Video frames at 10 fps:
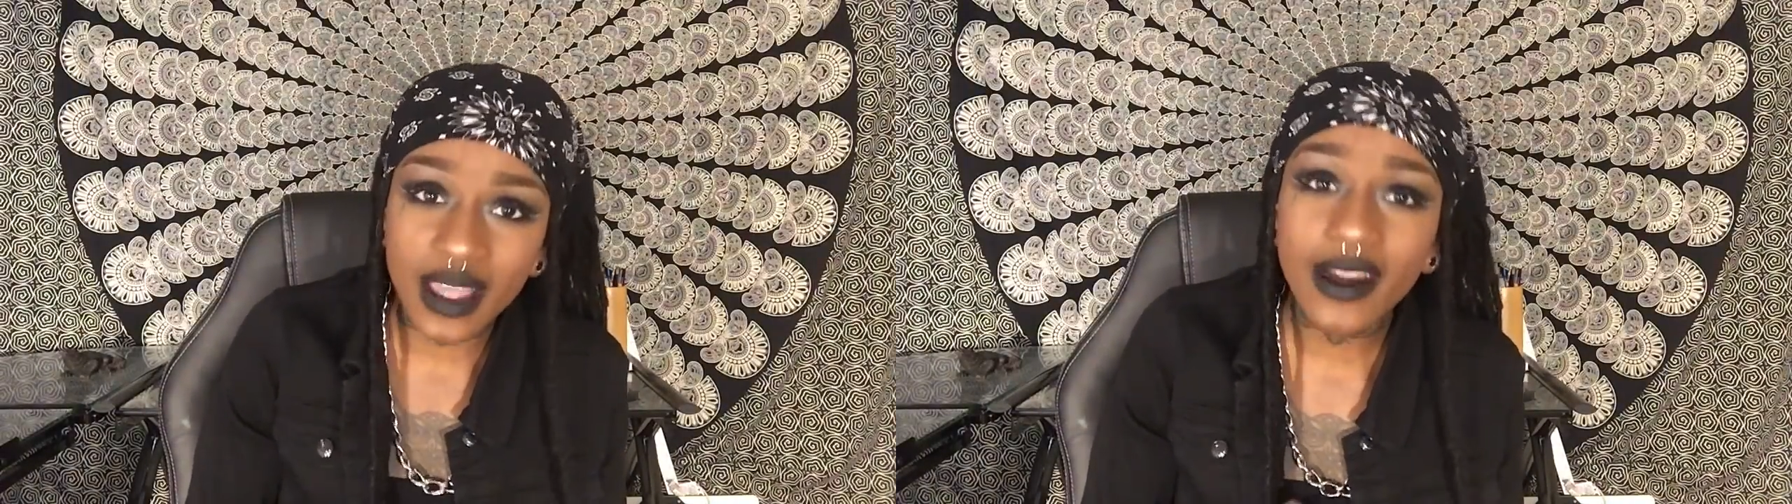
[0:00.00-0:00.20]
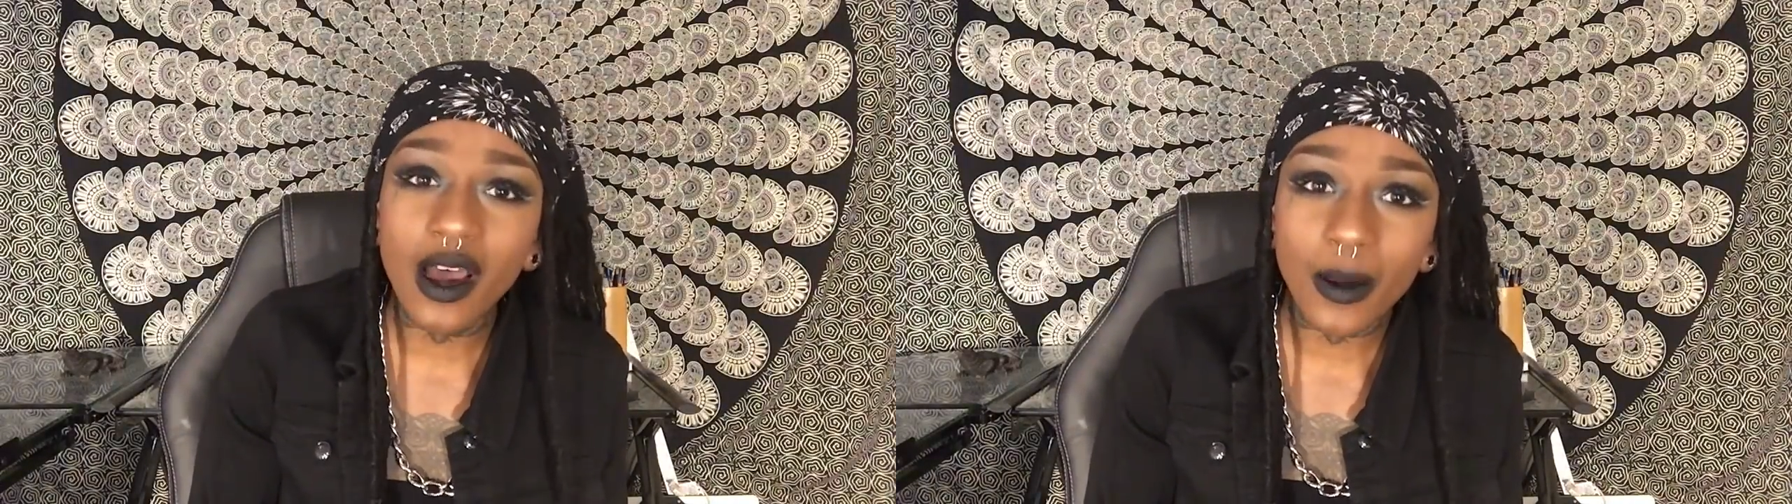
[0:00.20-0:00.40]

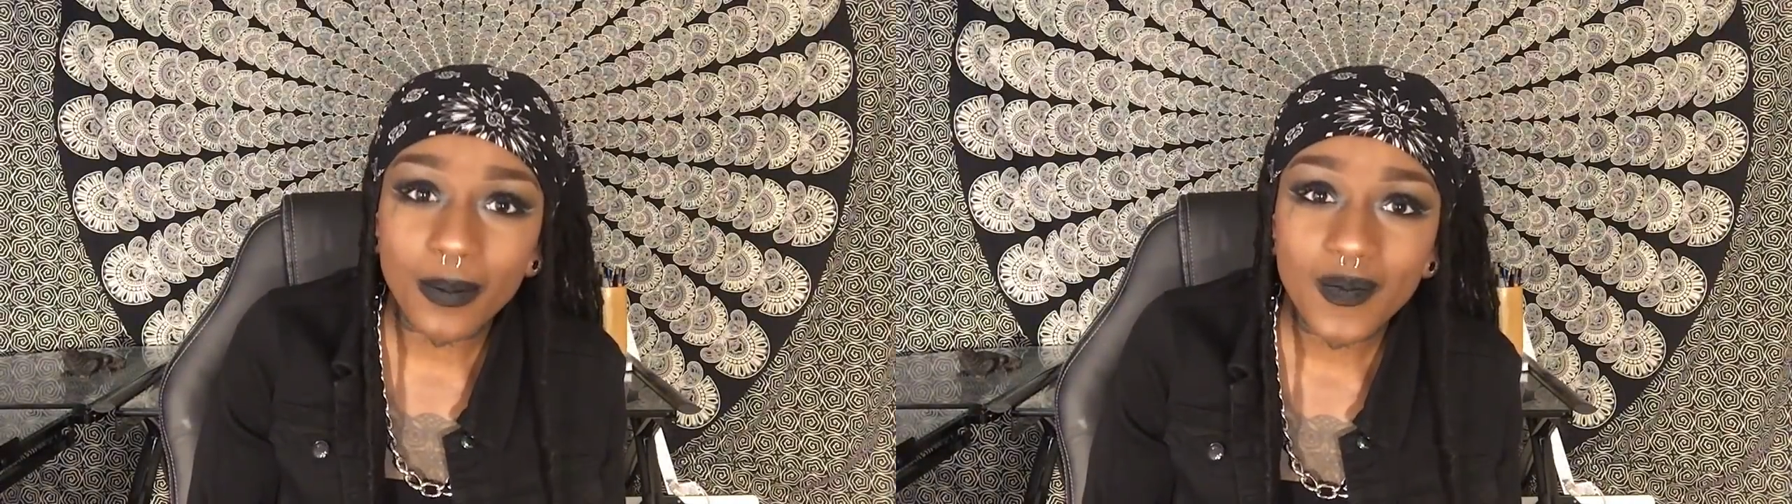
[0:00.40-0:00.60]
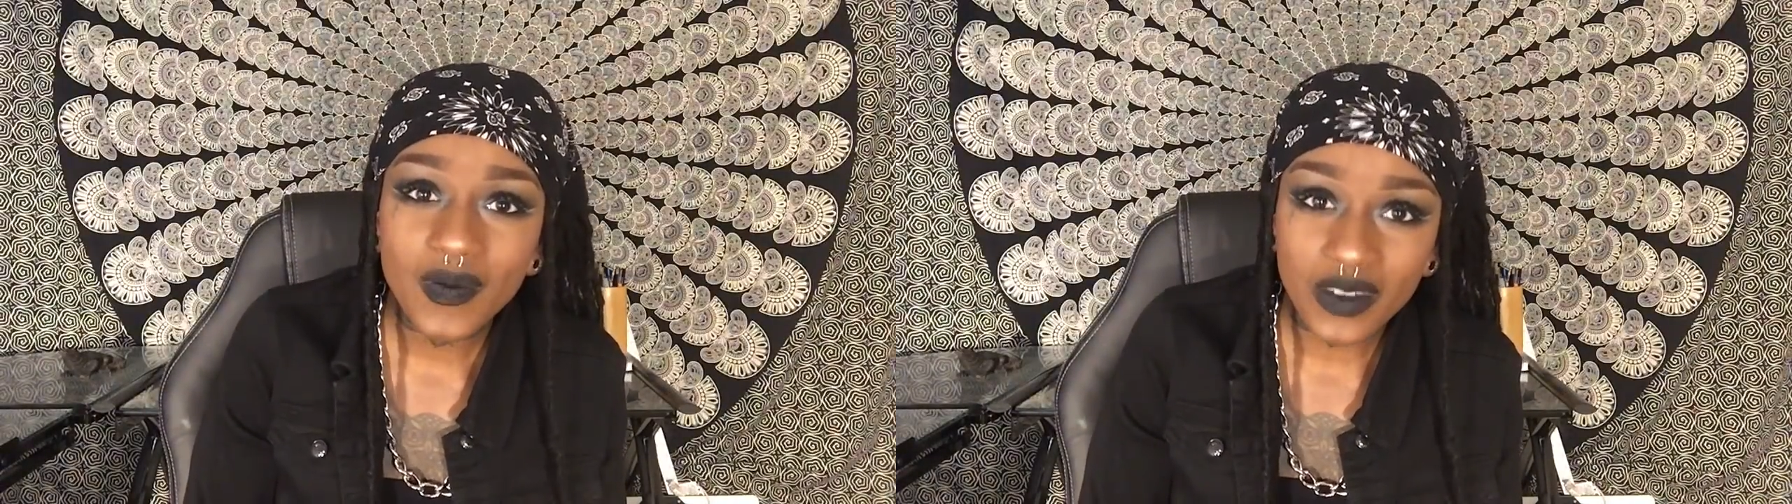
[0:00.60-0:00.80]
that up,
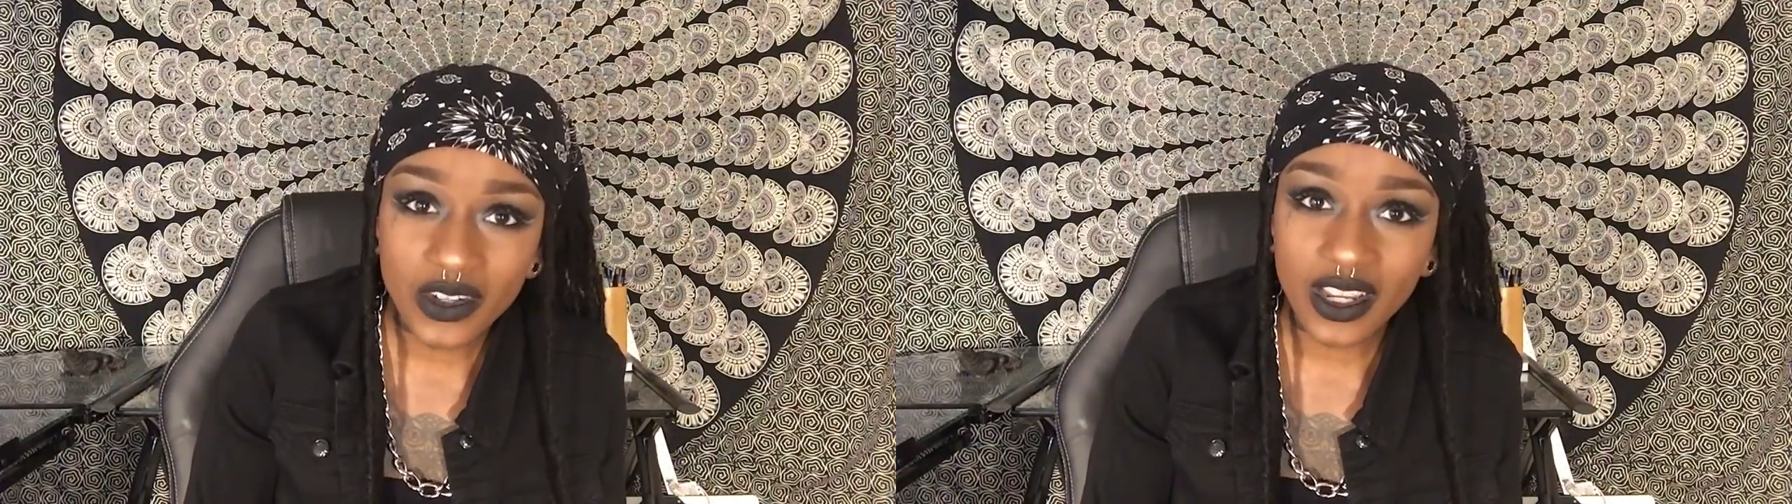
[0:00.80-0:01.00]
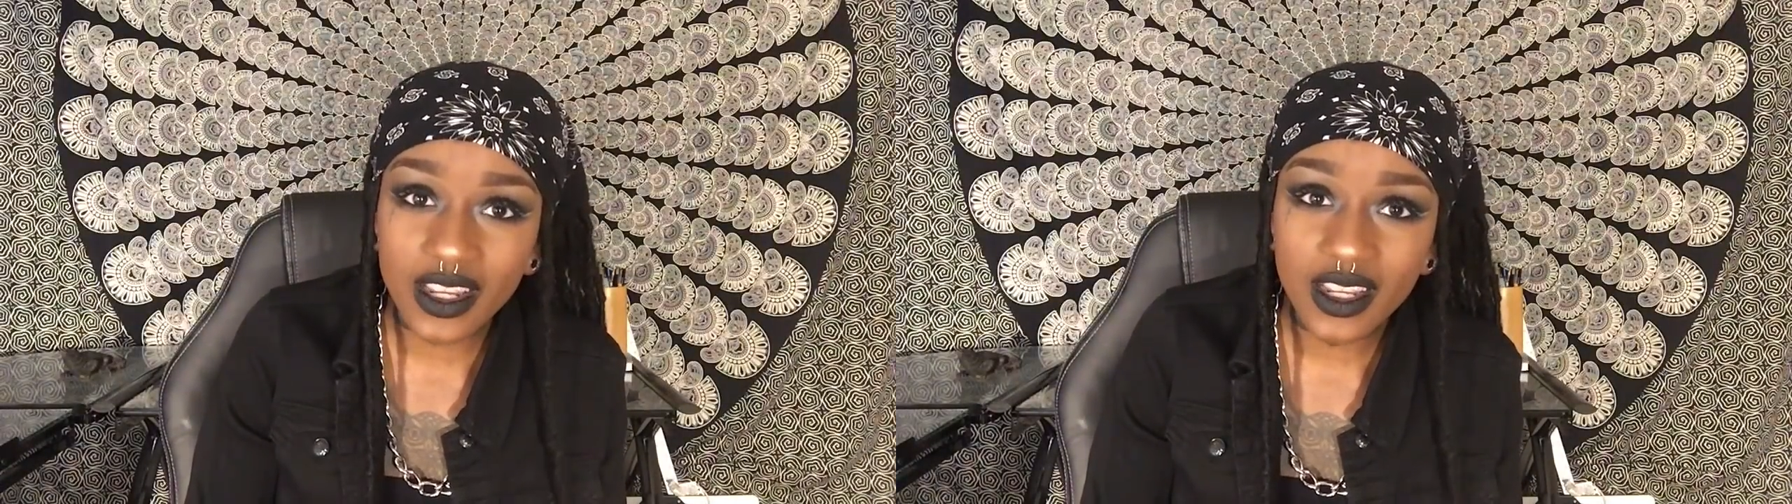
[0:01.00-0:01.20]

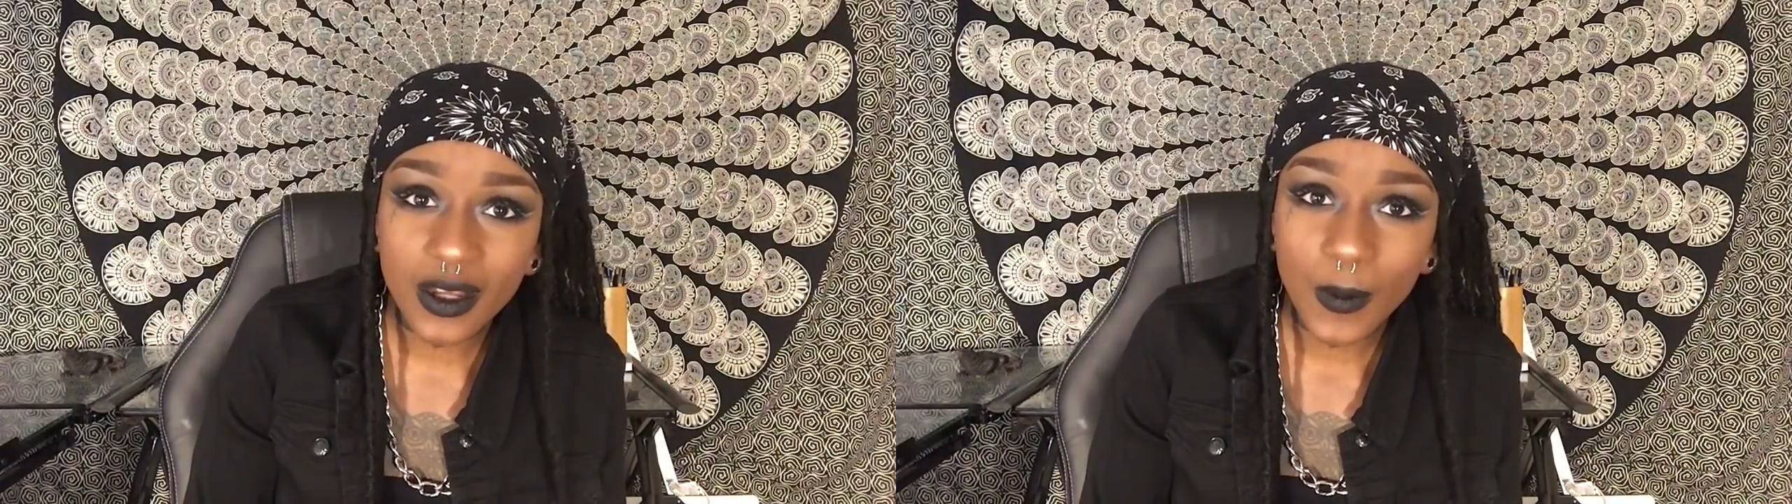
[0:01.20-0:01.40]
okay?